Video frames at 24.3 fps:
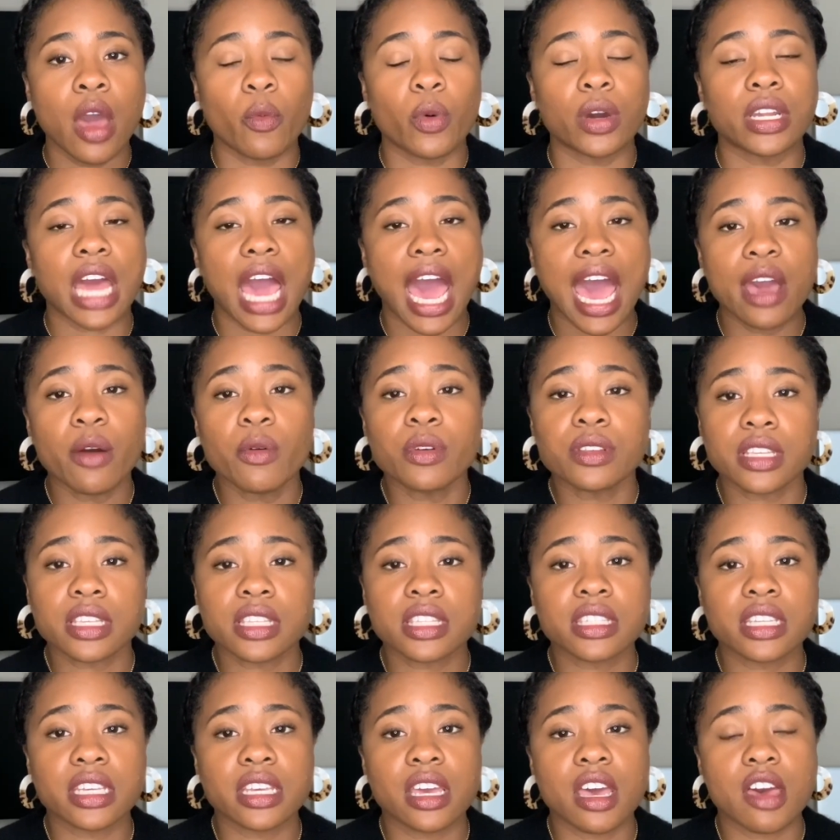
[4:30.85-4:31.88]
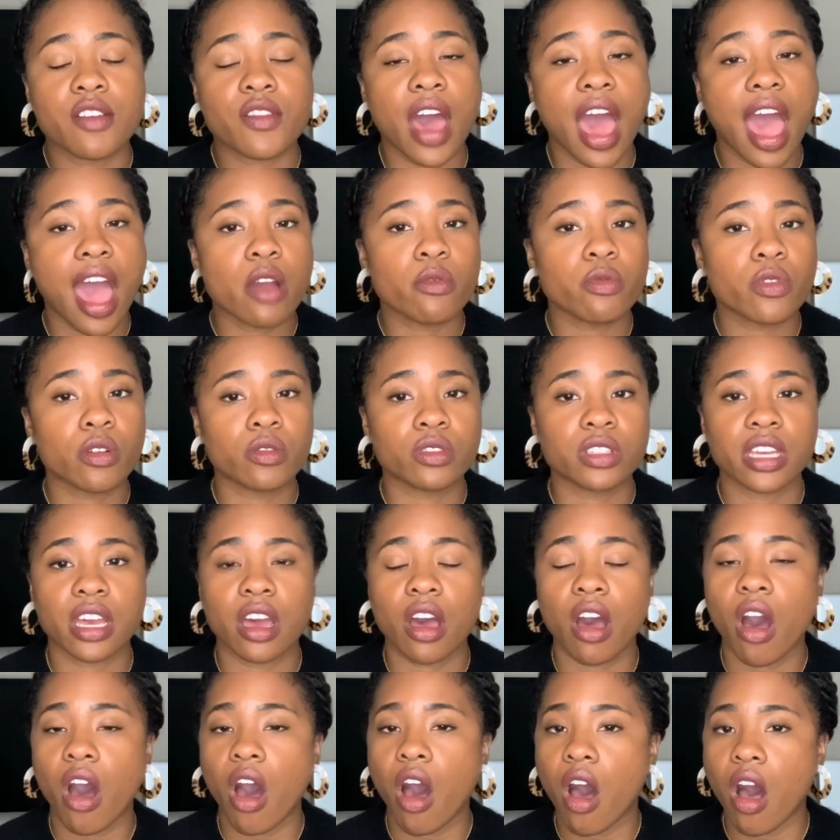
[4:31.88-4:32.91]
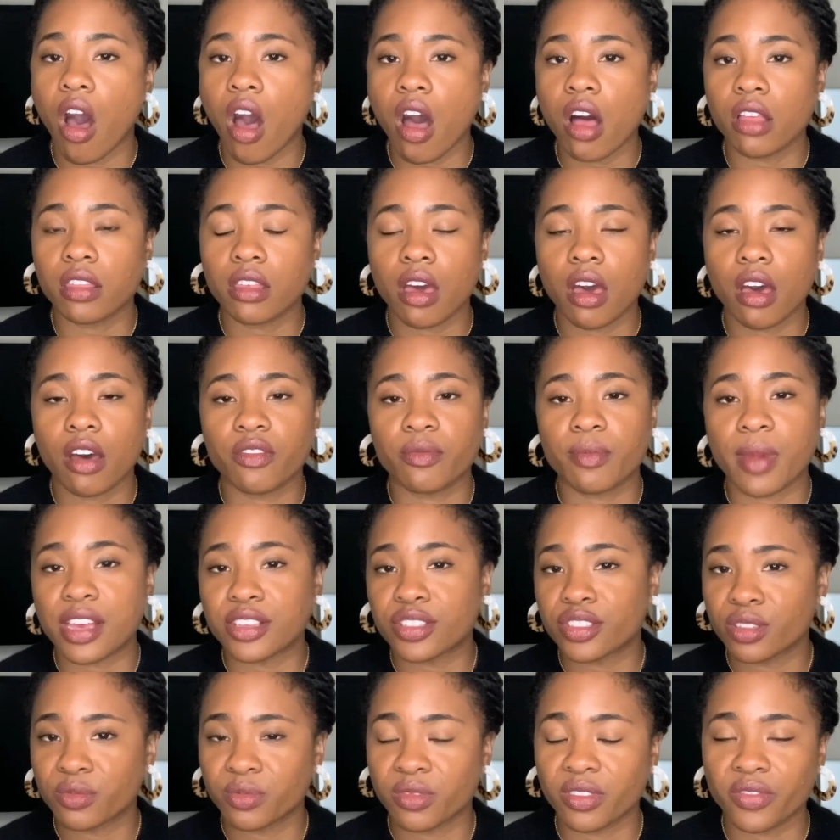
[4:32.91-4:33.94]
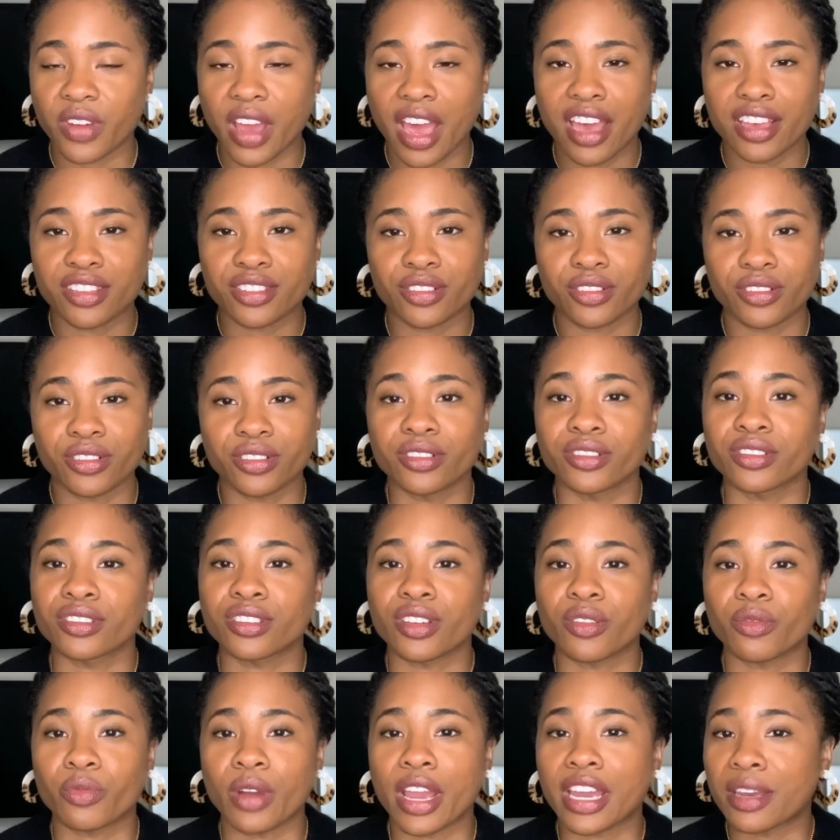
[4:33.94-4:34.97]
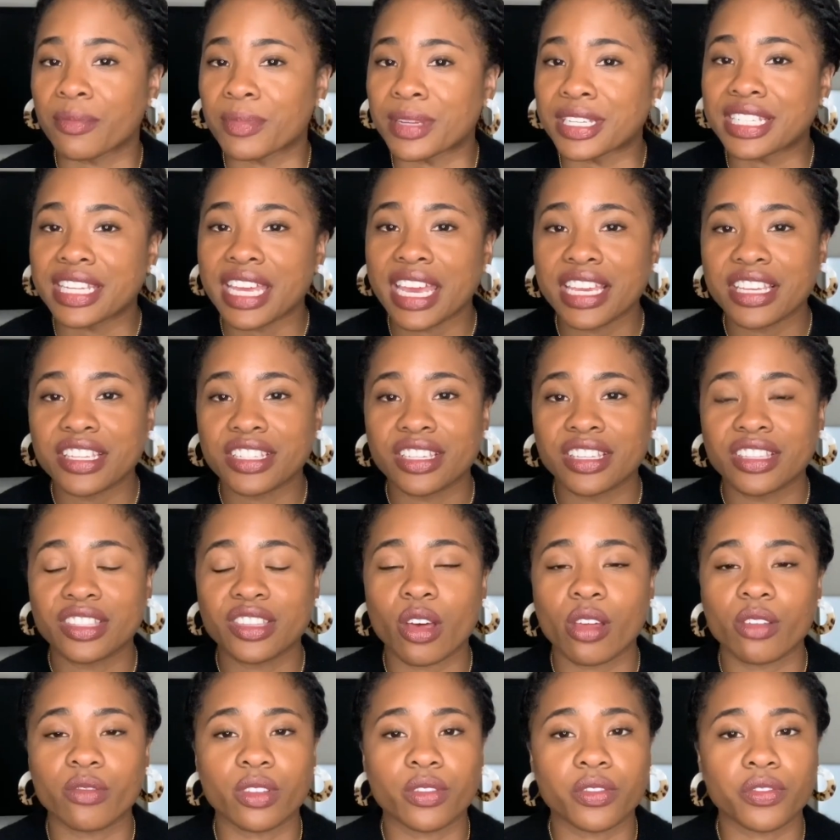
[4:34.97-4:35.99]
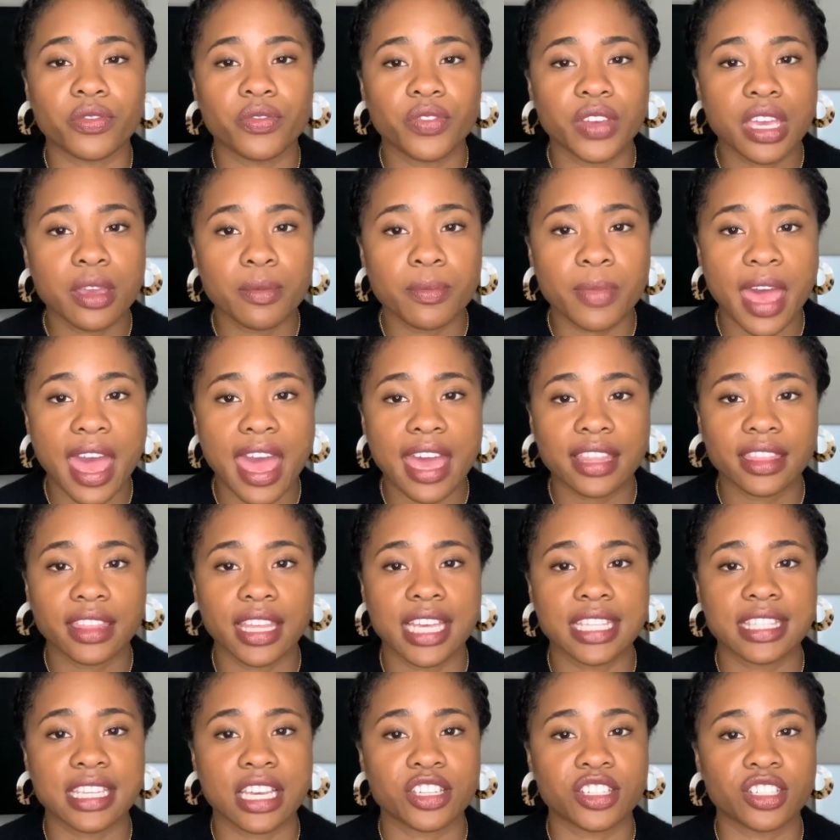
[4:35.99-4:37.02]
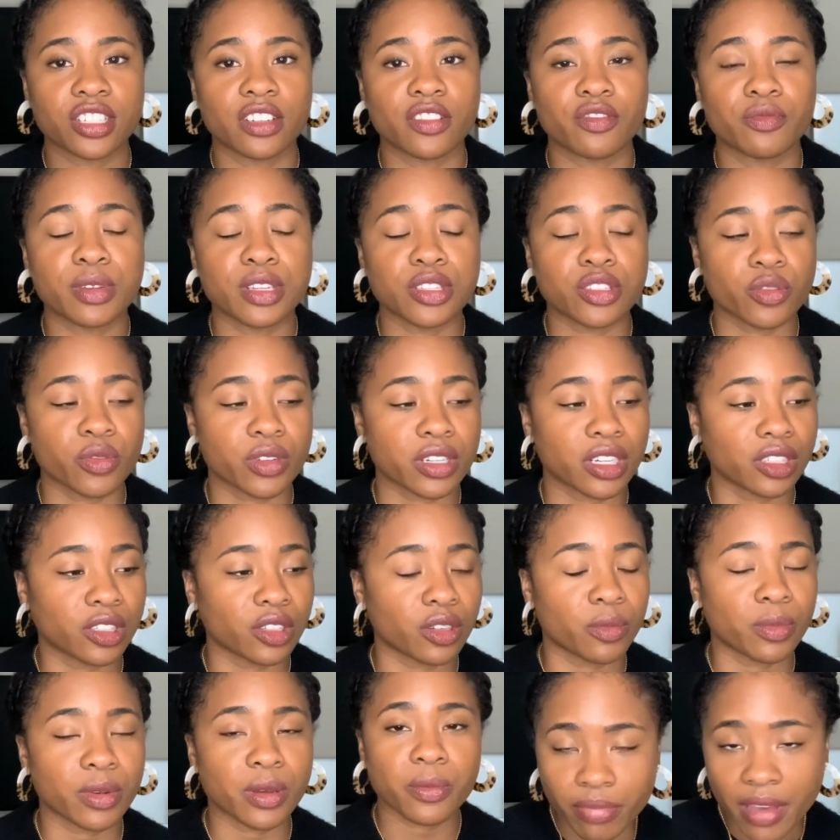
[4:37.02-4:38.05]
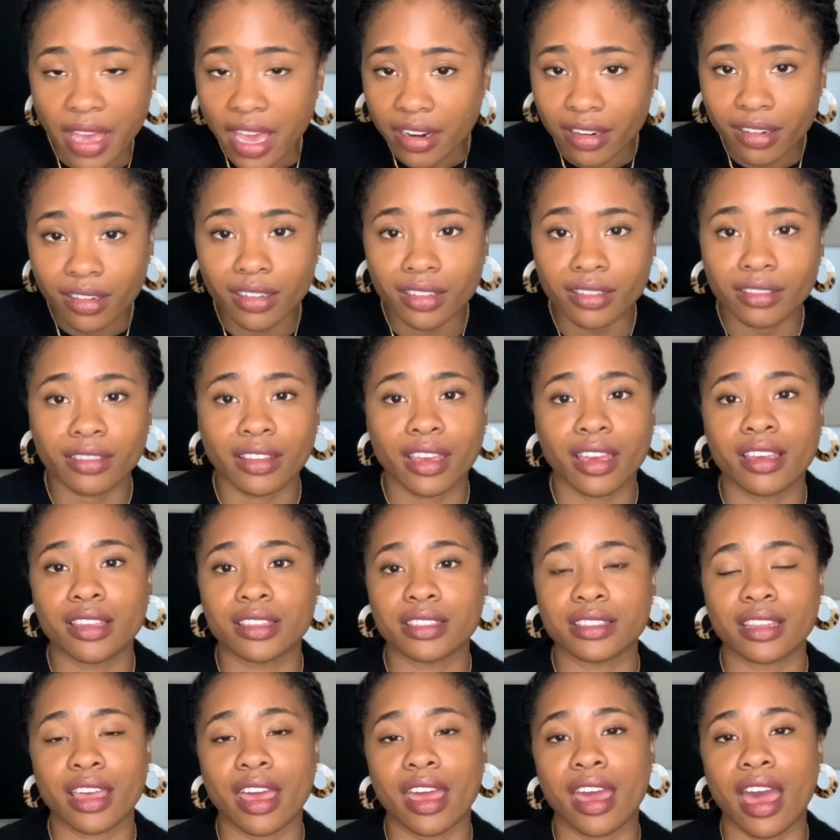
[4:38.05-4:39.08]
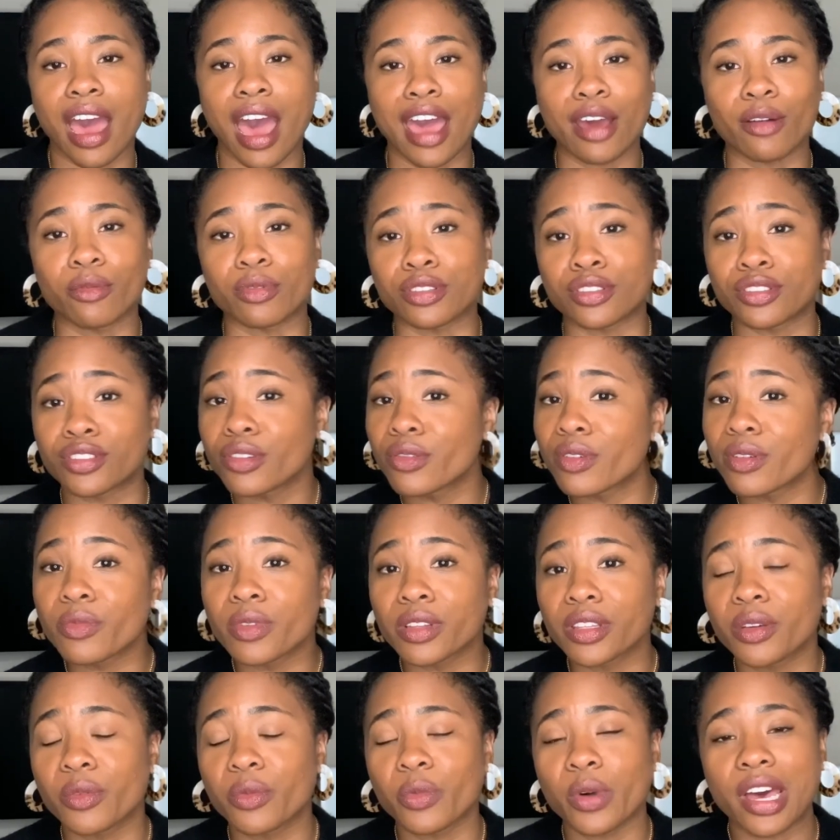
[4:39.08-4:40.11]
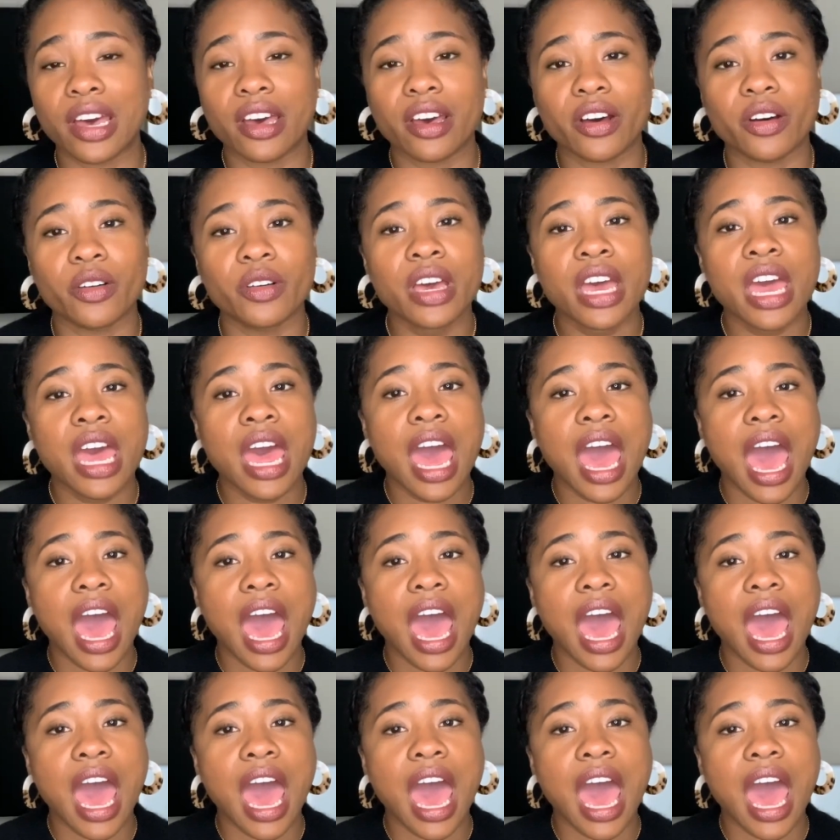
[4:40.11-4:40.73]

When I was a CF, I wrote down all of my supervisor's recommendations, all of the feedback, things I should have been doing a little bit better, things that I was doing really well.